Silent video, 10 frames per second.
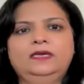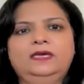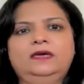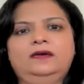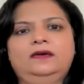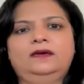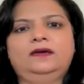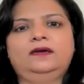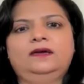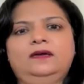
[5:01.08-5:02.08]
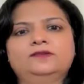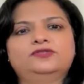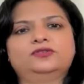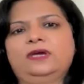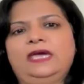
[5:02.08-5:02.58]

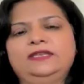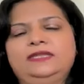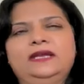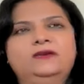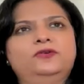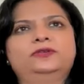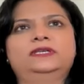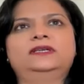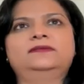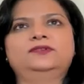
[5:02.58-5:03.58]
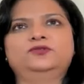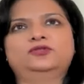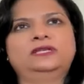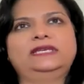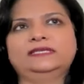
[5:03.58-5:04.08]
And their quota
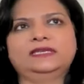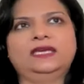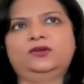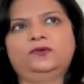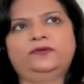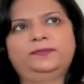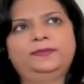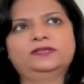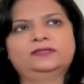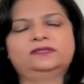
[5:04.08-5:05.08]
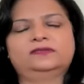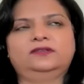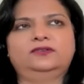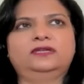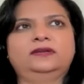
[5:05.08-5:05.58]
usually doesn't get over because,
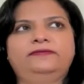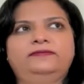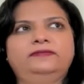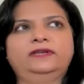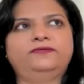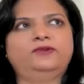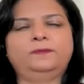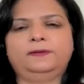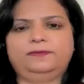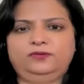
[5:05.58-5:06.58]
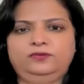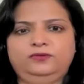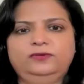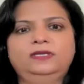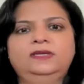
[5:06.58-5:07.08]
there are very few people
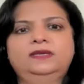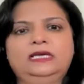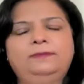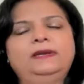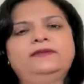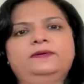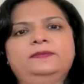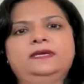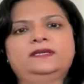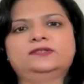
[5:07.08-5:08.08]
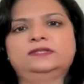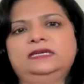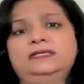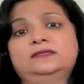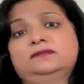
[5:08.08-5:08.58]
who apply from there. So
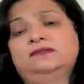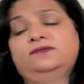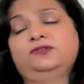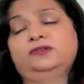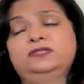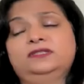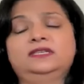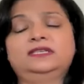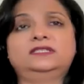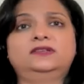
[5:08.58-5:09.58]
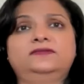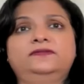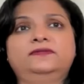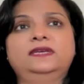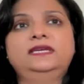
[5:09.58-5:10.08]
that's, if you're a citizen of
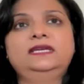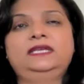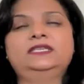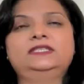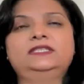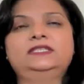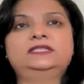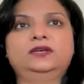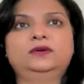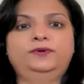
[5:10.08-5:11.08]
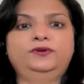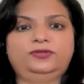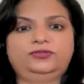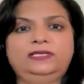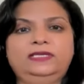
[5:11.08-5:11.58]
either Singapore or
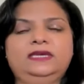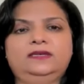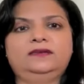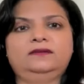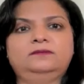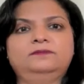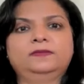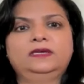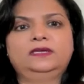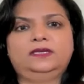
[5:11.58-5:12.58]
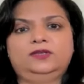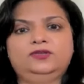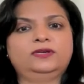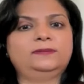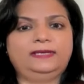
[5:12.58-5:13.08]
Chile, then, you
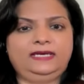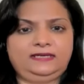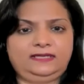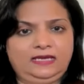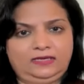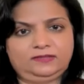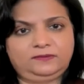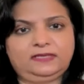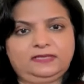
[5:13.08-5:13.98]
can apply under that as well.